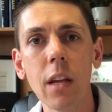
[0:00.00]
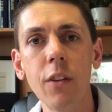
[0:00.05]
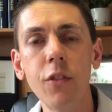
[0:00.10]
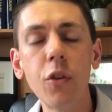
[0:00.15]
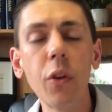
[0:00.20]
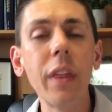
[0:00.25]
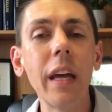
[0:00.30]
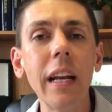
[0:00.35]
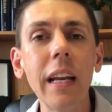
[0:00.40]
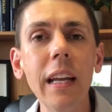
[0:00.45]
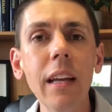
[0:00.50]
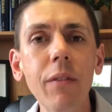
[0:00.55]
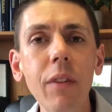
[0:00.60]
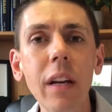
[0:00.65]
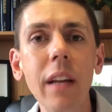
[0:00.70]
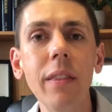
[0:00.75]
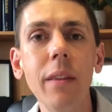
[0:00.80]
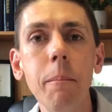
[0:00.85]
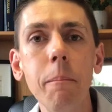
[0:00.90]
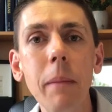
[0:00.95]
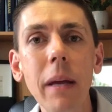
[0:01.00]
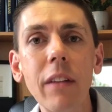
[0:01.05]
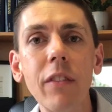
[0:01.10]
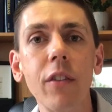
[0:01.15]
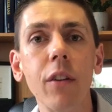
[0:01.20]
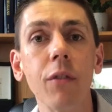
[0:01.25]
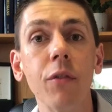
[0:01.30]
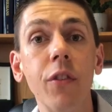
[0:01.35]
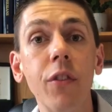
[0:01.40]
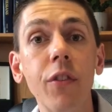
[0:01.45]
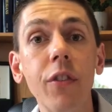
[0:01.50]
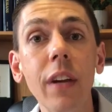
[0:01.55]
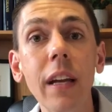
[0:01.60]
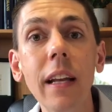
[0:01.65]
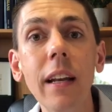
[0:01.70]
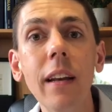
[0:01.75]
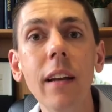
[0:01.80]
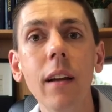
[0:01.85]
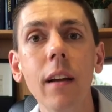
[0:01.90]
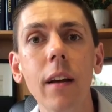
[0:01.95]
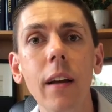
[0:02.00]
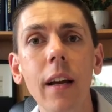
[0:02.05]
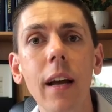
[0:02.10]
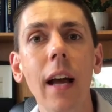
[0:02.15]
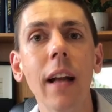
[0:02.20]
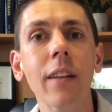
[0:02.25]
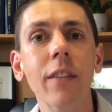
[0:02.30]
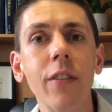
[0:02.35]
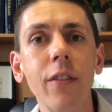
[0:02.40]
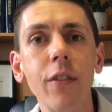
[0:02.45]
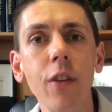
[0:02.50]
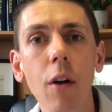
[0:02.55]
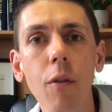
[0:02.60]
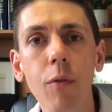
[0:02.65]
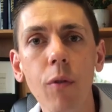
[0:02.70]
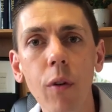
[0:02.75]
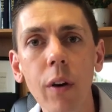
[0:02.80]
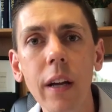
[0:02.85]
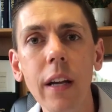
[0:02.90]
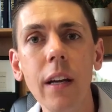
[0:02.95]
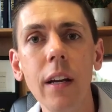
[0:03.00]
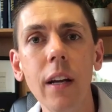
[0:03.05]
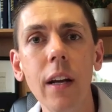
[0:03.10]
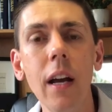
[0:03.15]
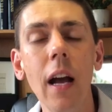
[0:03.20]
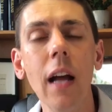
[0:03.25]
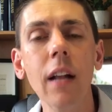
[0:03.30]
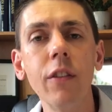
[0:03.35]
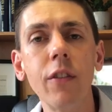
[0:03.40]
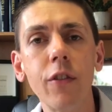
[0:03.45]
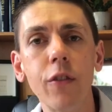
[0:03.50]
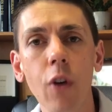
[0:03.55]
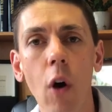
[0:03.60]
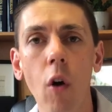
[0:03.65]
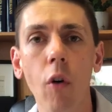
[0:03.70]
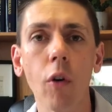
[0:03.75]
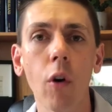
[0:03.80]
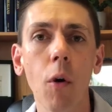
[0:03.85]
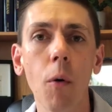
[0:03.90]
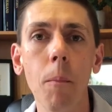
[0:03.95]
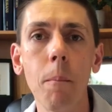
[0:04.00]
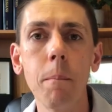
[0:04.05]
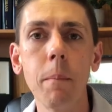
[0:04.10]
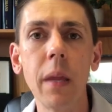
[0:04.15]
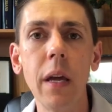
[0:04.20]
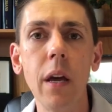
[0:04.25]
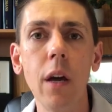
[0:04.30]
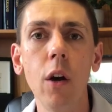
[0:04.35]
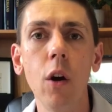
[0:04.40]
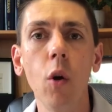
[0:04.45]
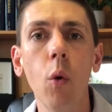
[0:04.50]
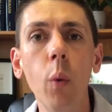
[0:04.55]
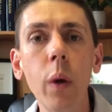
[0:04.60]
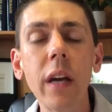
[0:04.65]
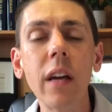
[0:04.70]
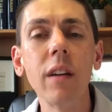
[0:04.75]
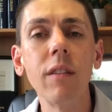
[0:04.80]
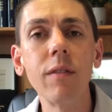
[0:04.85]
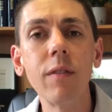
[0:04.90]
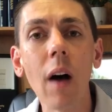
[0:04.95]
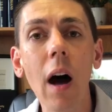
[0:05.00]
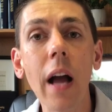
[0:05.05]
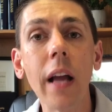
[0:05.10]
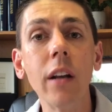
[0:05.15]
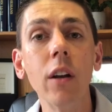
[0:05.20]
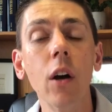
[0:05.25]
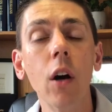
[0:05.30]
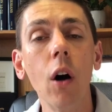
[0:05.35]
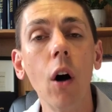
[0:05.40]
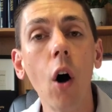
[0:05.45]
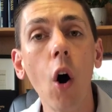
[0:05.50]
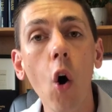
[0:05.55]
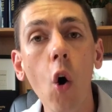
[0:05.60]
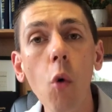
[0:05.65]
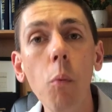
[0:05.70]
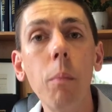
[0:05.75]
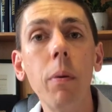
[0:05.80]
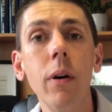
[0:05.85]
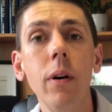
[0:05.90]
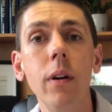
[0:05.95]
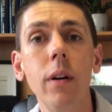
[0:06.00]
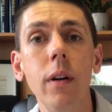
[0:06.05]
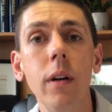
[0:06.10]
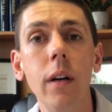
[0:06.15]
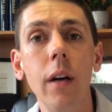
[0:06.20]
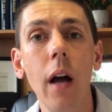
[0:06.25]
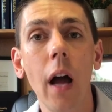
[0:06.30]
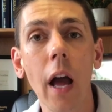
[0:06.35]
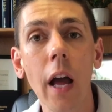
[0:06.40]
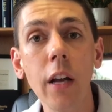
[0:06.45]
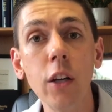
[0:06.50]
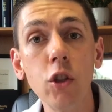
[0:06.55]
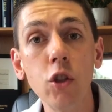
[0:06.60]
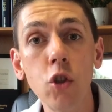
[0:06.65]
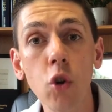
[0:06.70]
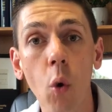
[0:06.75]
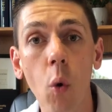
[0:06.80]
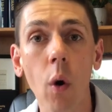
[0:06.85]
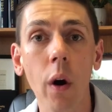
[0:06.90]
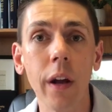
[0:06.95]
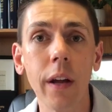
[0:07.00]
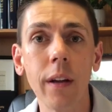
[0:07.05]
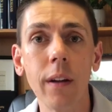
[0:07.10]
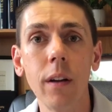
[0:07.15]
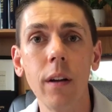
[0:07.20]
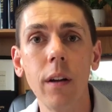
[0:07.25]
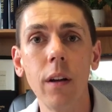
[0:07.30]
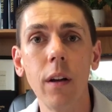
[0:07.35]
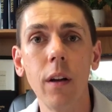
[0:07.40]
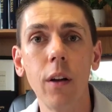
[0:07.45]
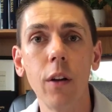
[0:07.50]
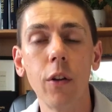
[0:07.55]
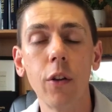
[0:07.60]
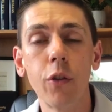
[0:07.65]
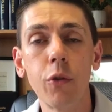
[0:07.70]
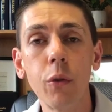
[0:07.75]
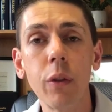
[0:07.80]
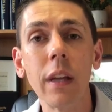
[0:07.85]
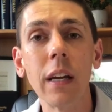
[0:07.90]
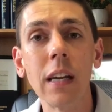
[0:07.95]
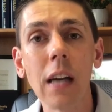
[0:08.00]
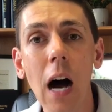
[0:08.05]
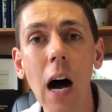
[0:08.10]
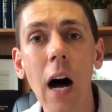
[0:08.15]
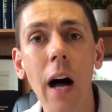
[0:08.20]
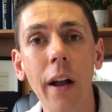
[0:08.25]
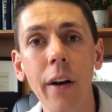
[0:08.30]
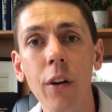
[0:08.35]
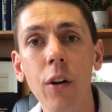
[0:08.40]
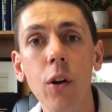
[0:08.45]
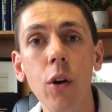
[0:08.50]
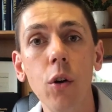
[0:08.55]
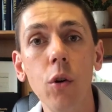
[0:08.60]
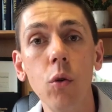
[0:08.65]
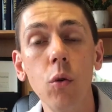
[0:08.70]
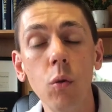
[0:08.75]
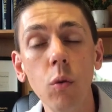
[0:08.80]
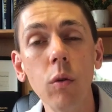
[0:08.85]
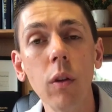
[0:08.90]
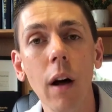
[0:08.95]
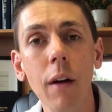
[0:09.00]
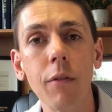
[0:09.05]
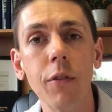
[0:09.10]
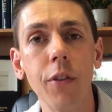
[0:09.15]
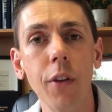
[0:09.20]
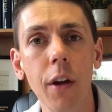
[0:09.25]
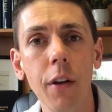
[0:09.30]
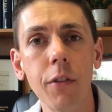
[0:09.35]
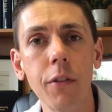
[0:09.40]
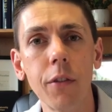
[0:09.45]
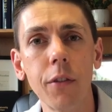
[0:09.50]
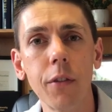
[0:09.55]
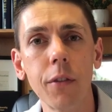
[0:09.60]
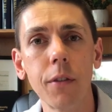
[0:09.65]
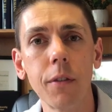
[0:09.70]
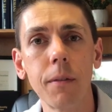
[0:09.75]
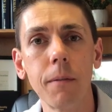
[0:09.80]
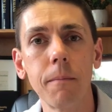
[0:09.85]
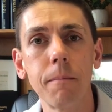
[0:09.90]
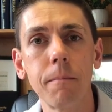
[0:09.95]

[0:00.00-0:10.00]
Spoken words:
So that even in the midst of sin and suffering and sorrow, we can find hope and joy through the God who loves us.